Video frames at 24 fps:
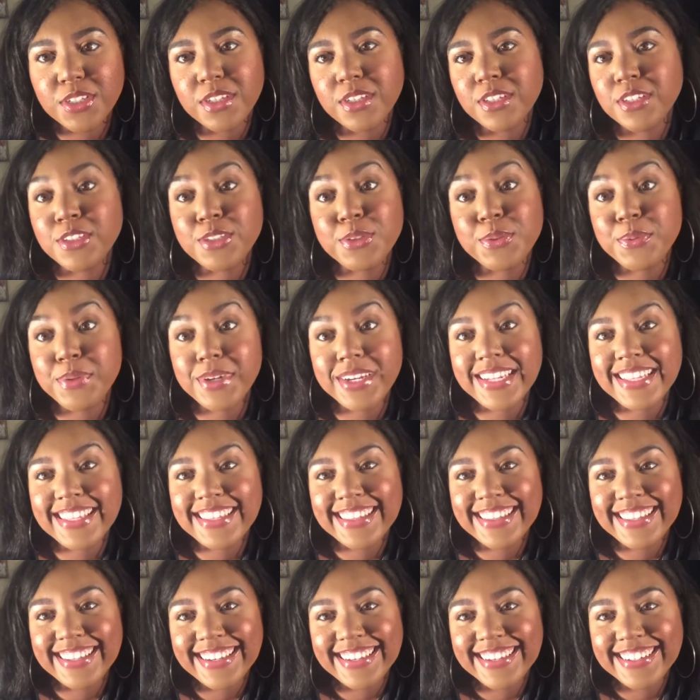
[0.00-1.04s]
do
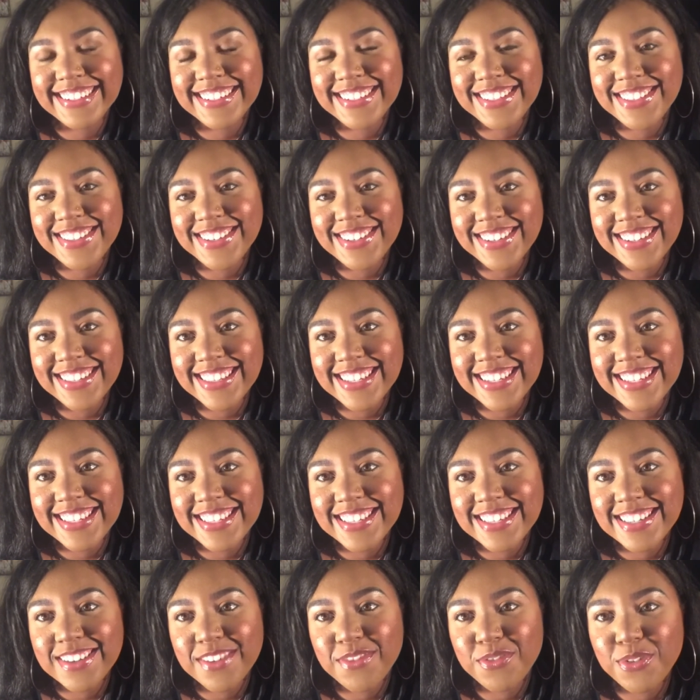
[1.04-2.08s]
anything to look this
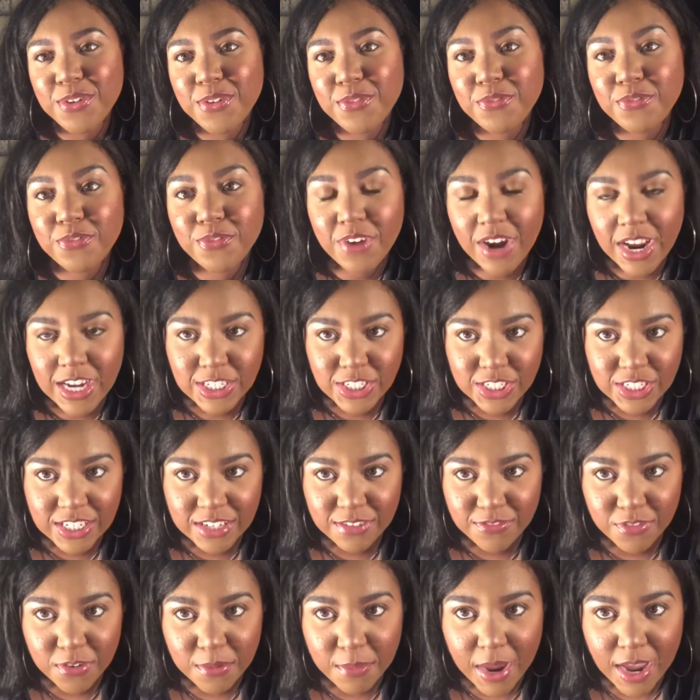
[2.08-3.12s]
refreshed
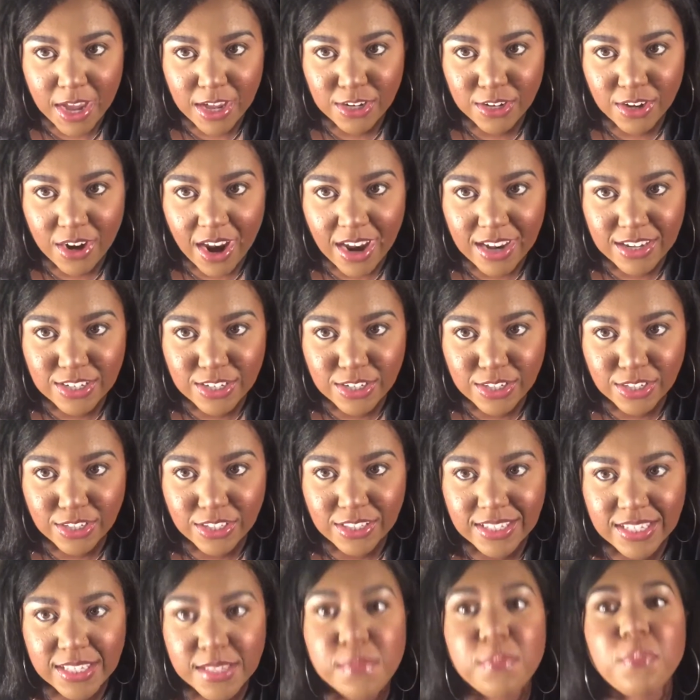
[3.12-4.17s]
and for my under eyes to look
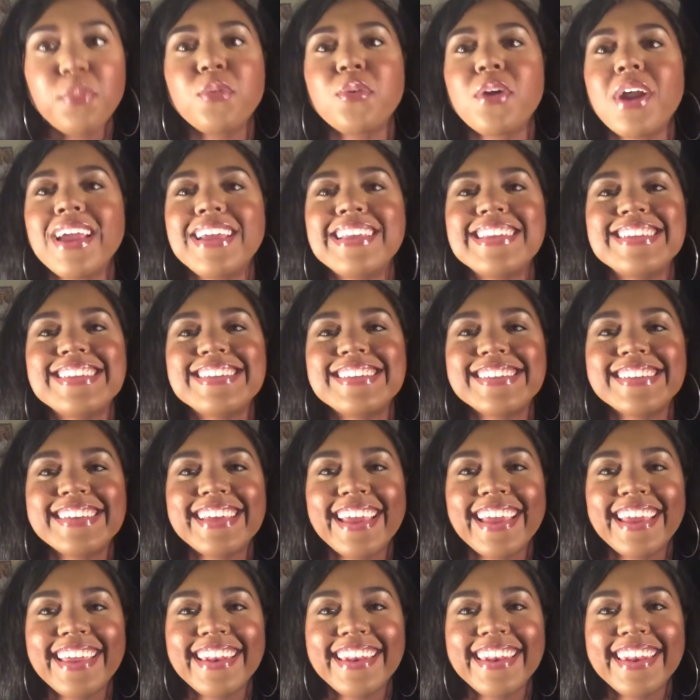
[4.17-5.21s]
this bright
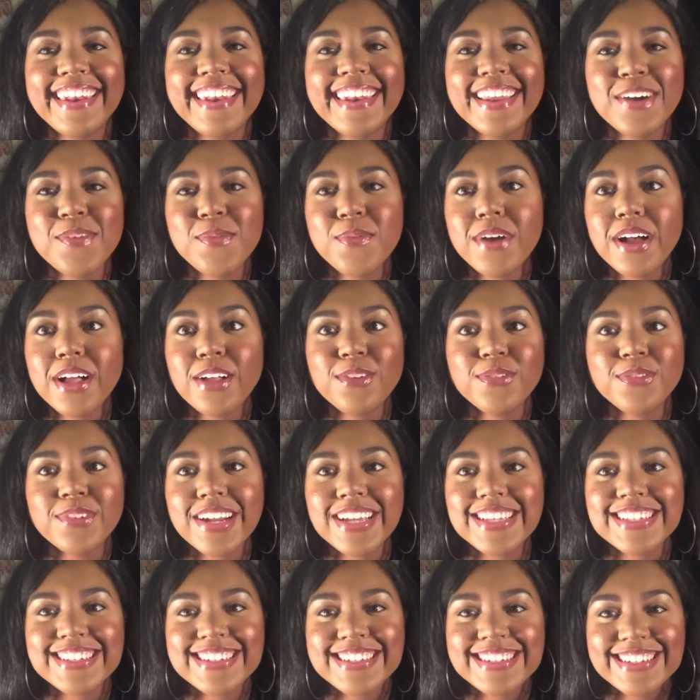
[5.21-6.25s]
and well
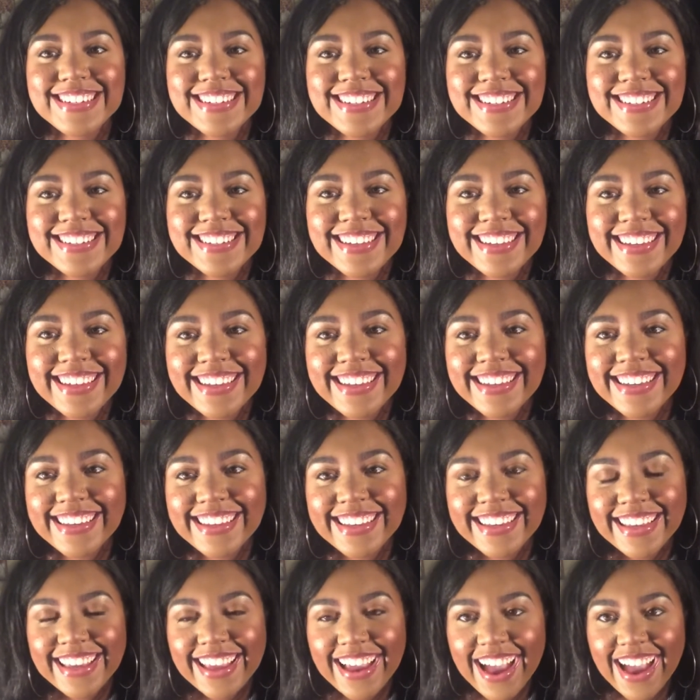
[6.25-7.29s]
rested.
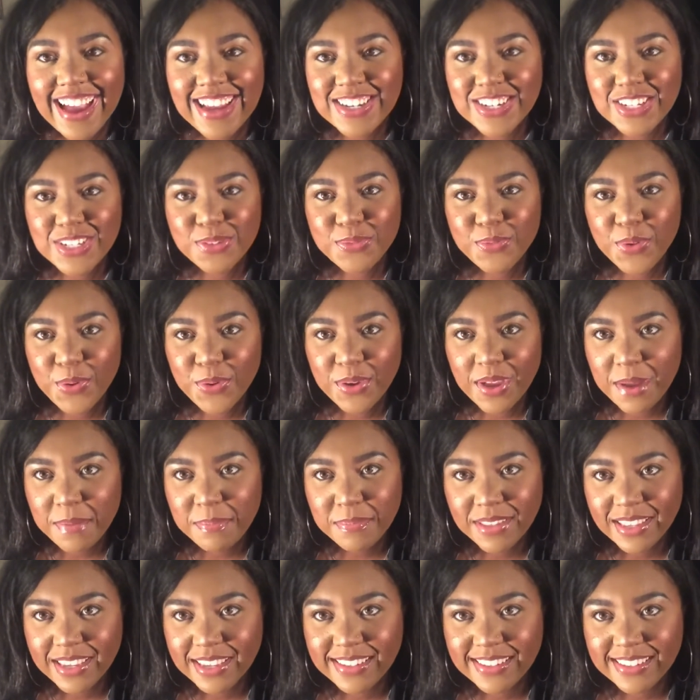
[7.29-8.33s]
I just woke up
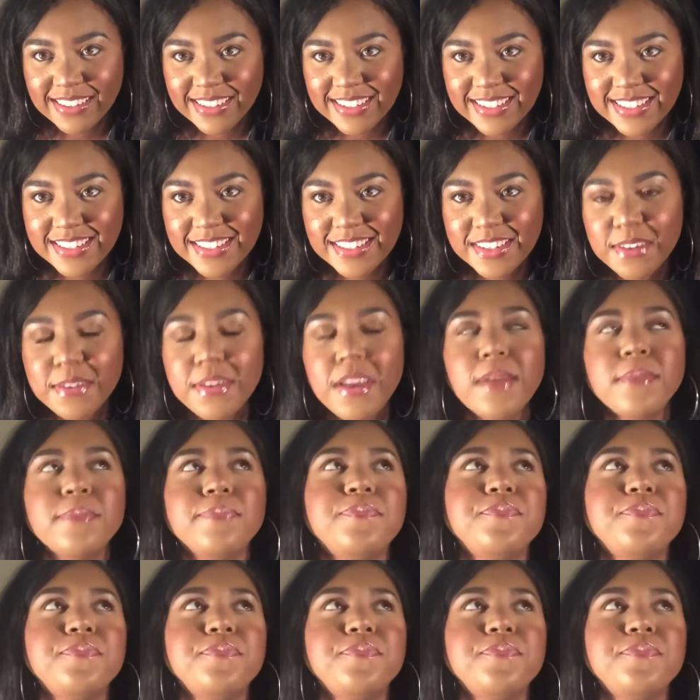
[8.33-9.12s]
like this. So yeah.